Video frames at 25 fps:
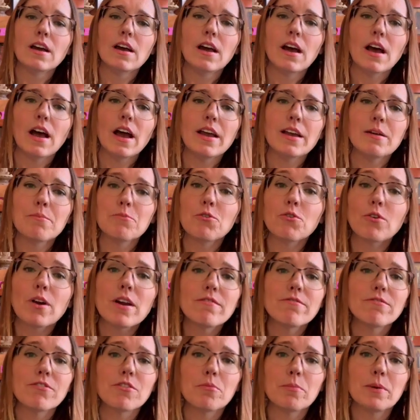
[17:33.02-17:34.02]
I am
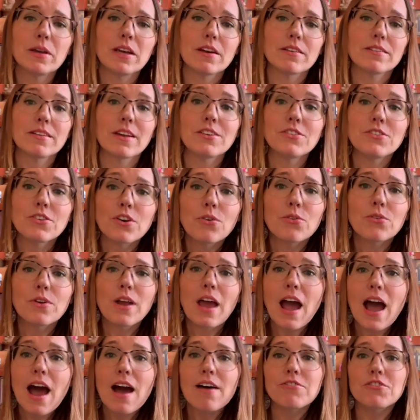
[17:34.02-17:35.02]
grateful because I don't
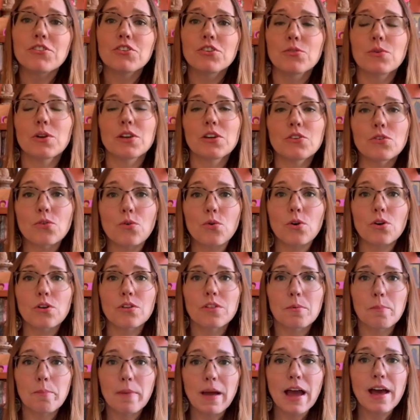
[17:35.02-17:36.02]
have to ignore the
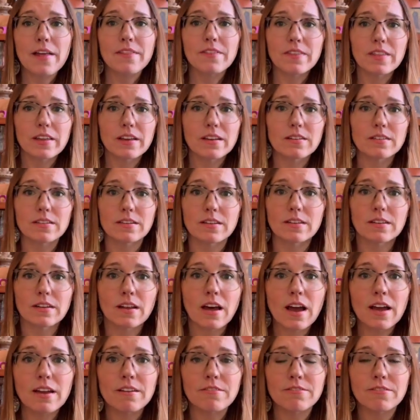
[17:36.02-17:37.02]
bad things in
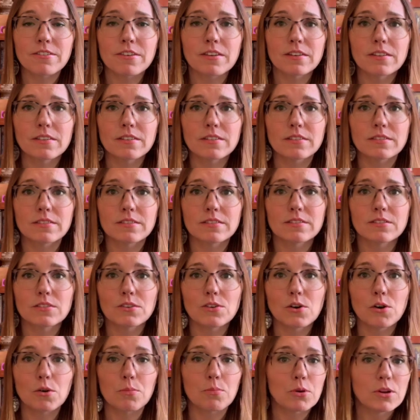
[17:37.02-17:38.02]
life
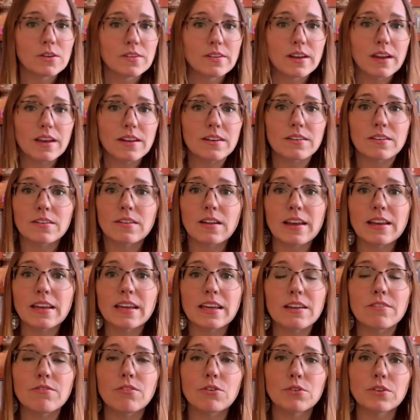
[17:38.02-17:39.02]
or pretend like
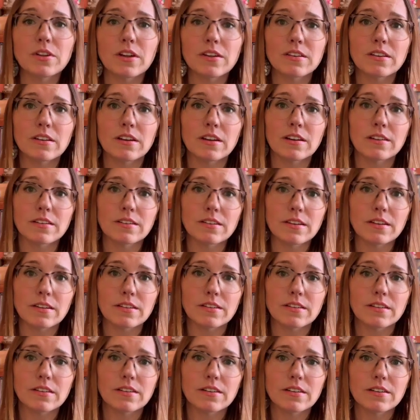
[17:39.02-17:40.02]
evil doesn't
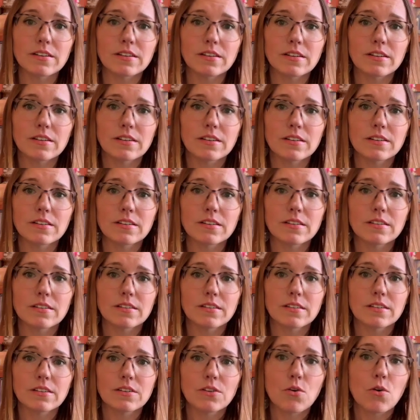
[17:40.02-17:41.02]
exist
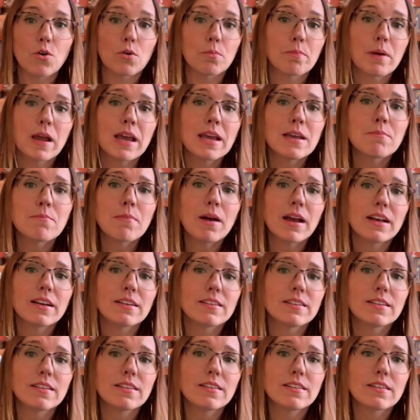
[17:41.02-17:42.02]
or paint my
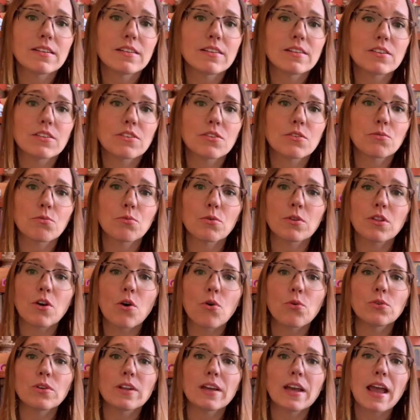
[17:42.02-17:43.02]
existence with
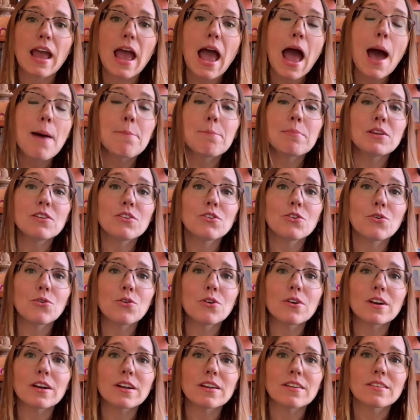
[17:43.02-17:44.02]
only happy
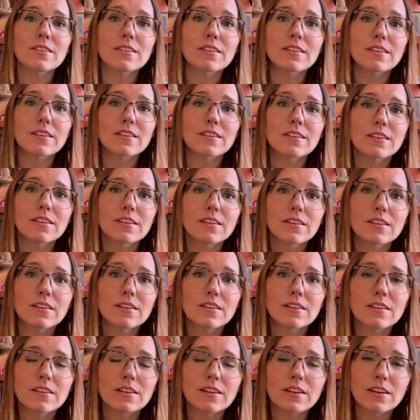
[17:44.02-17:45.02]
stories
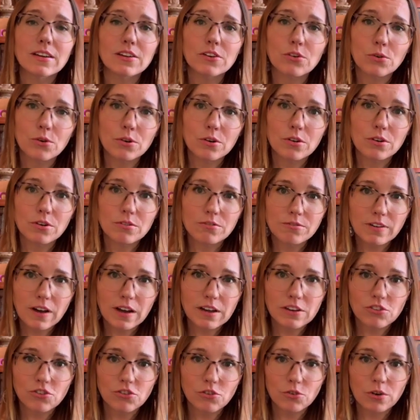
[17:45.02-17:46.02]
in order to
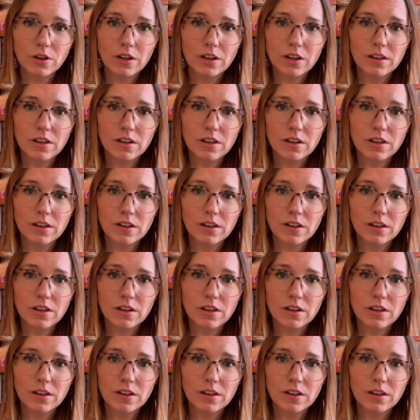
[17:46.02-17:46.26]
find joy.